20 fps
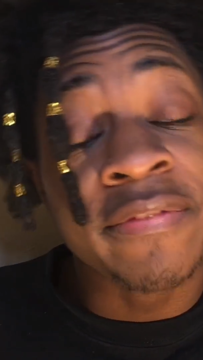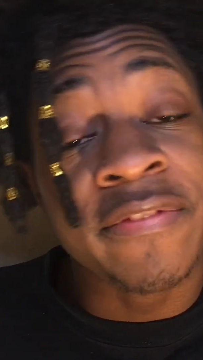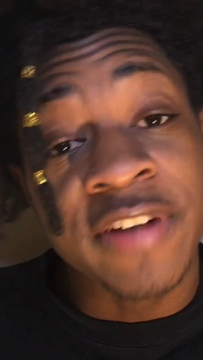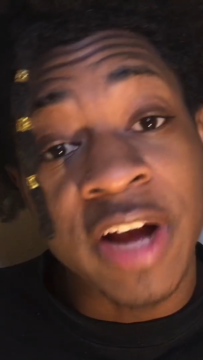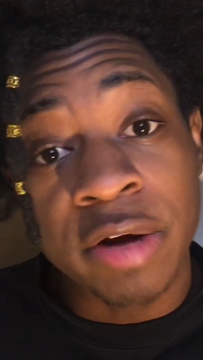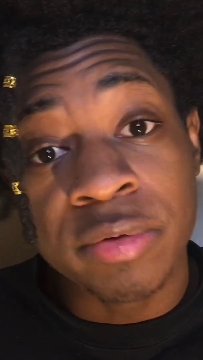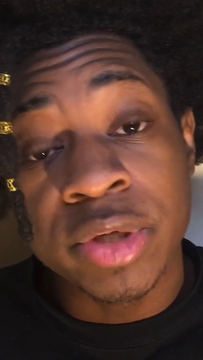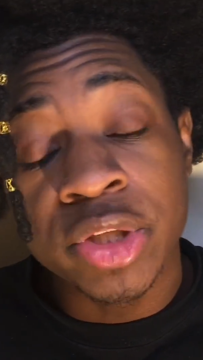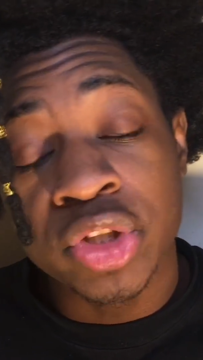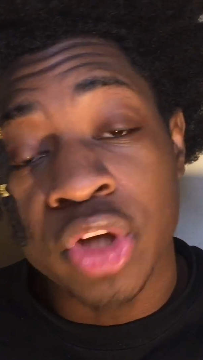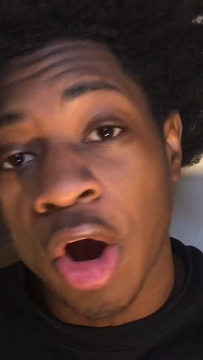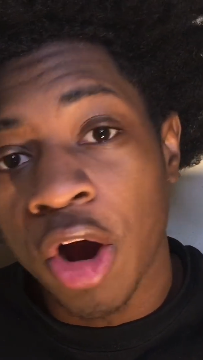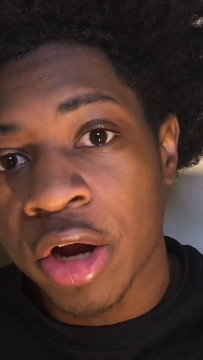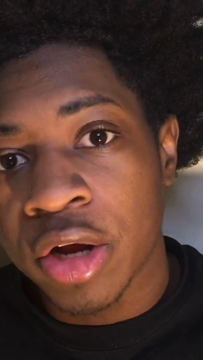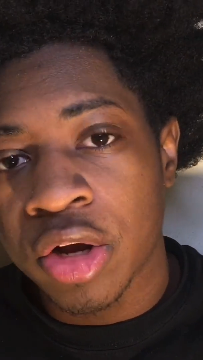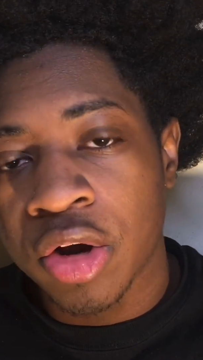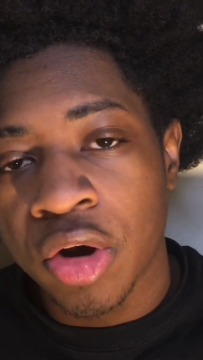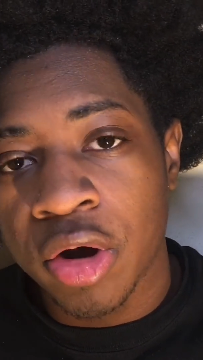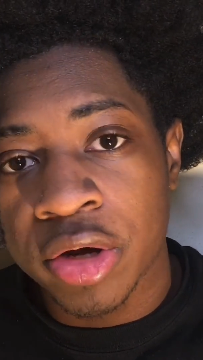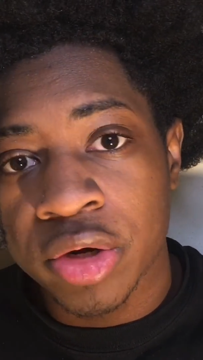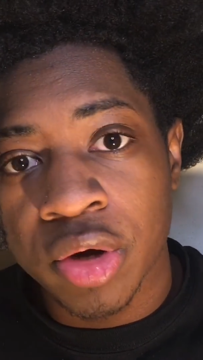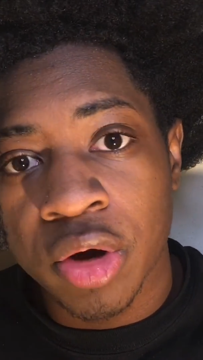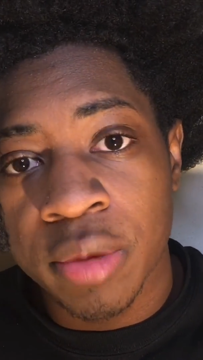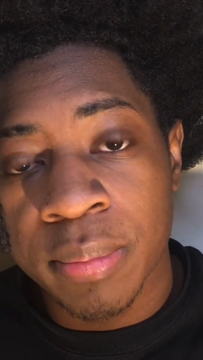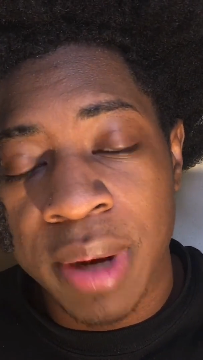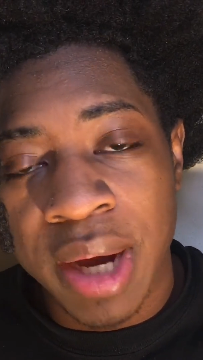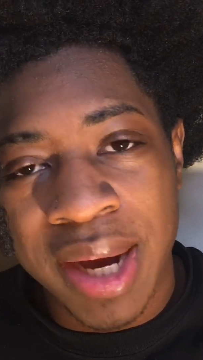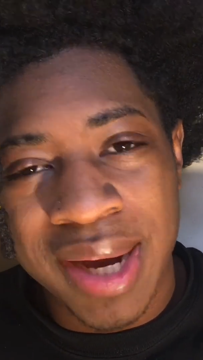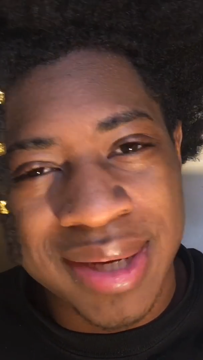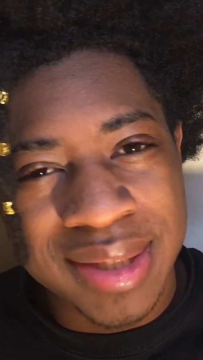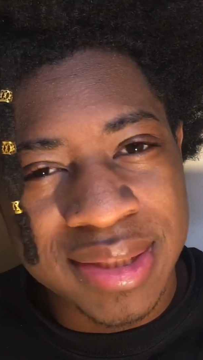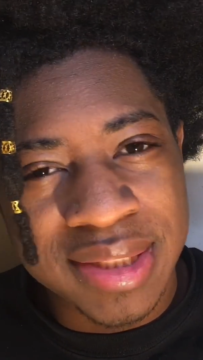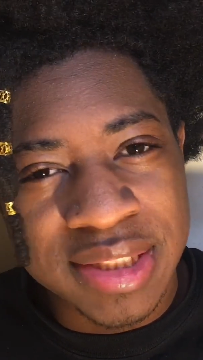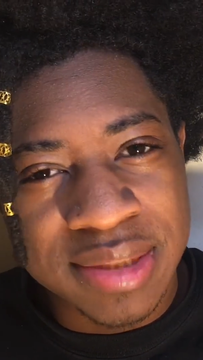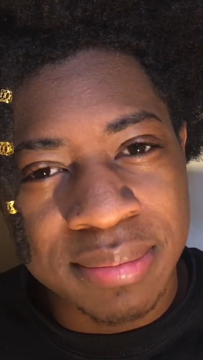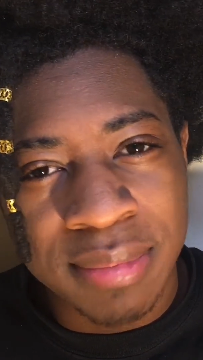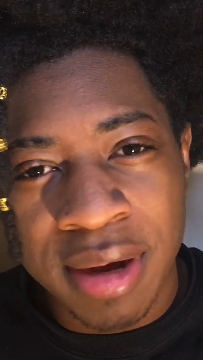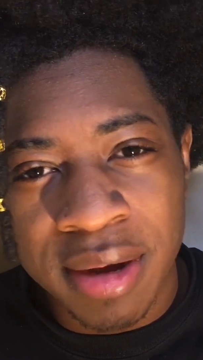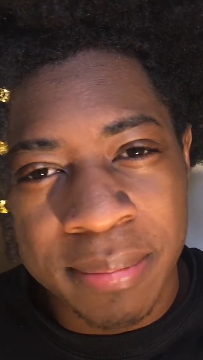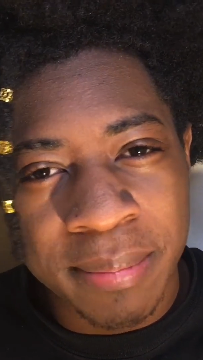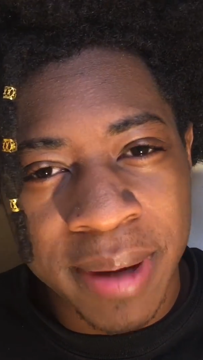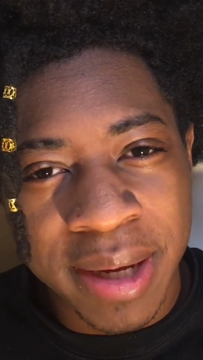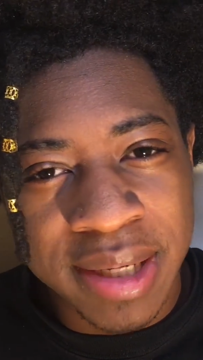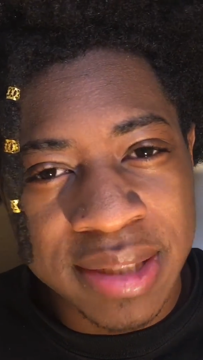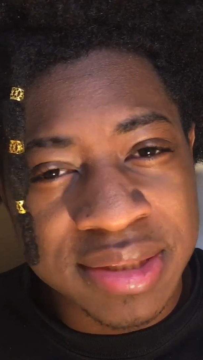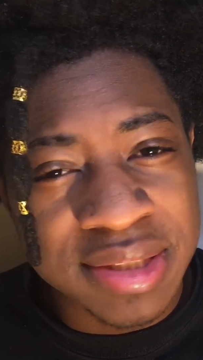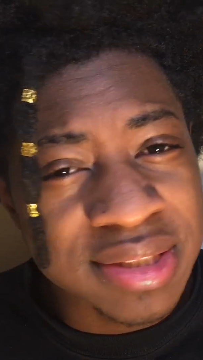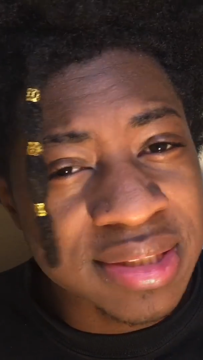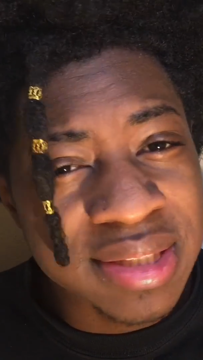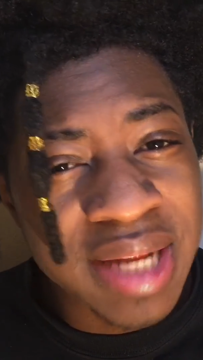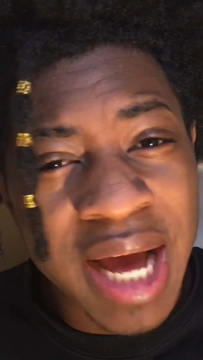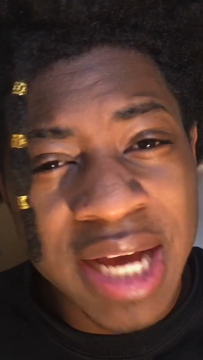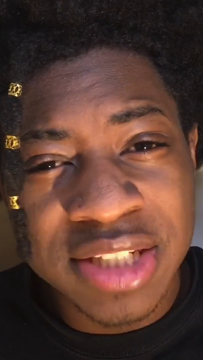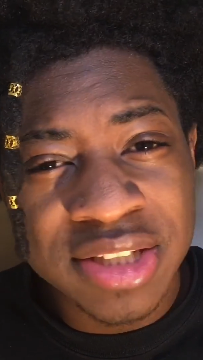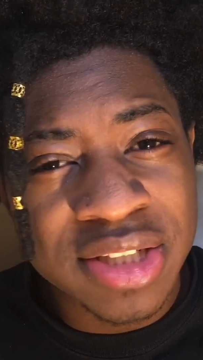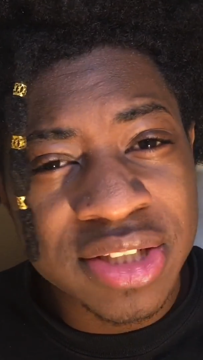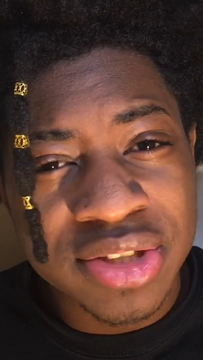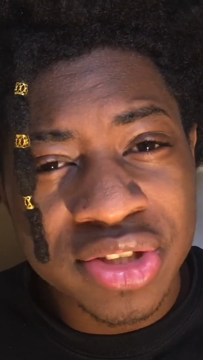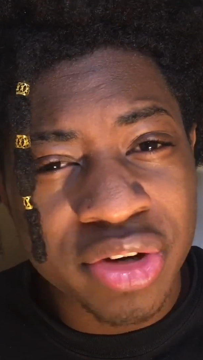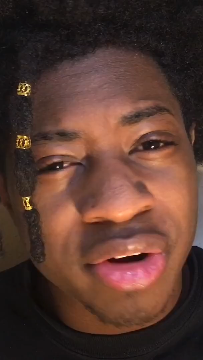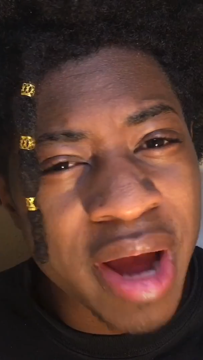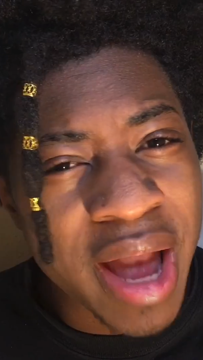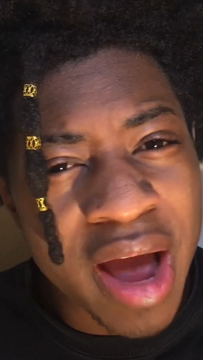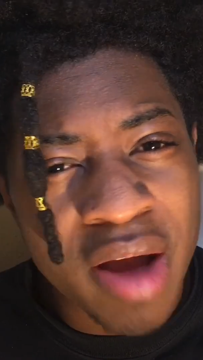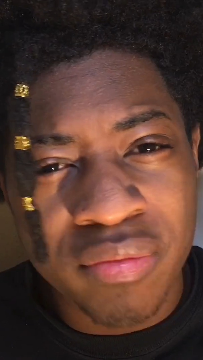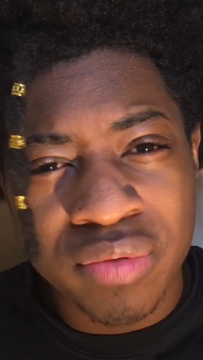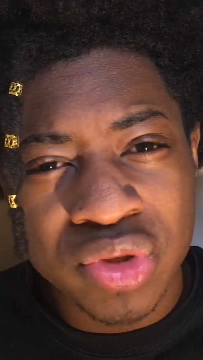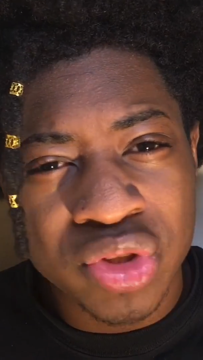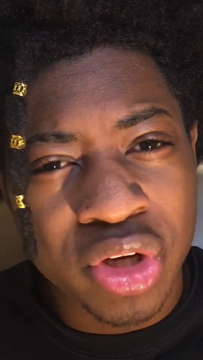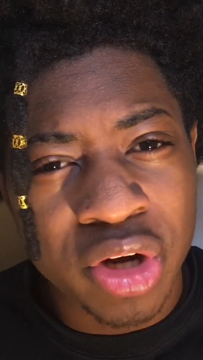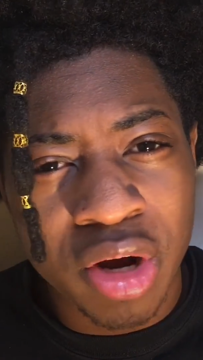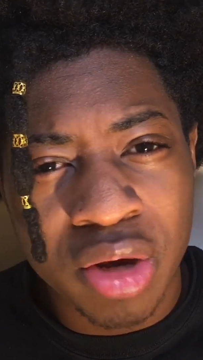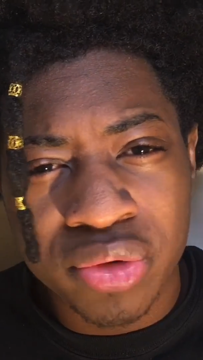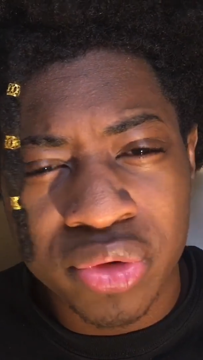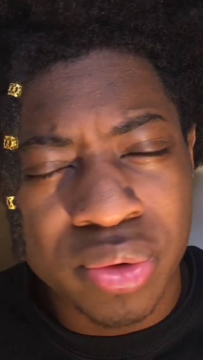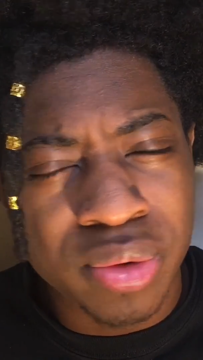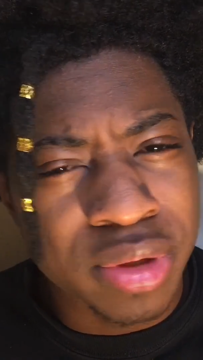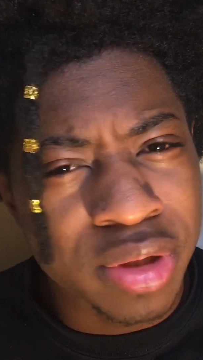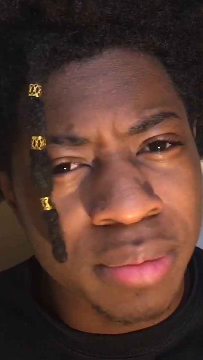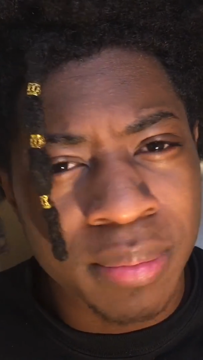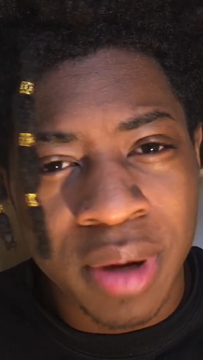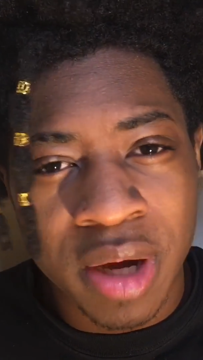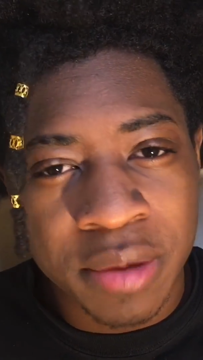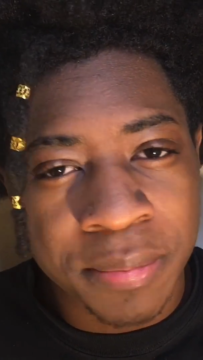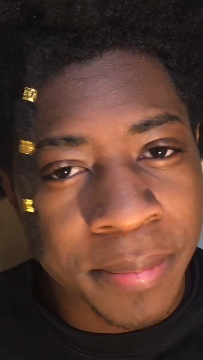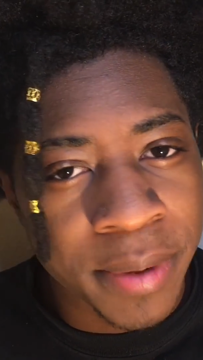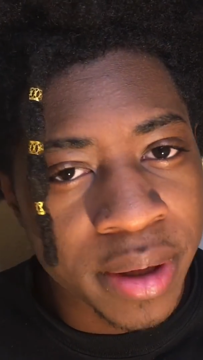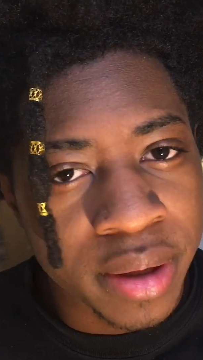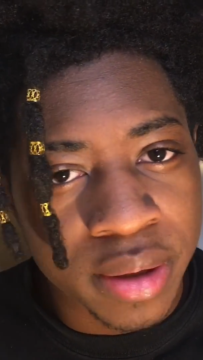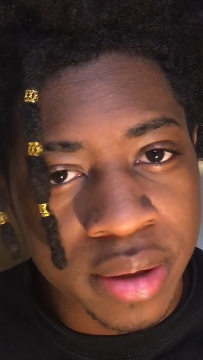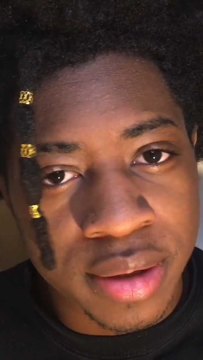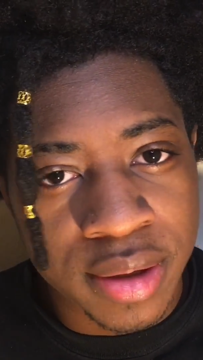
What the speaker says: very dark going on behind these mukbangs. It's not just your average girl doing a mukbang.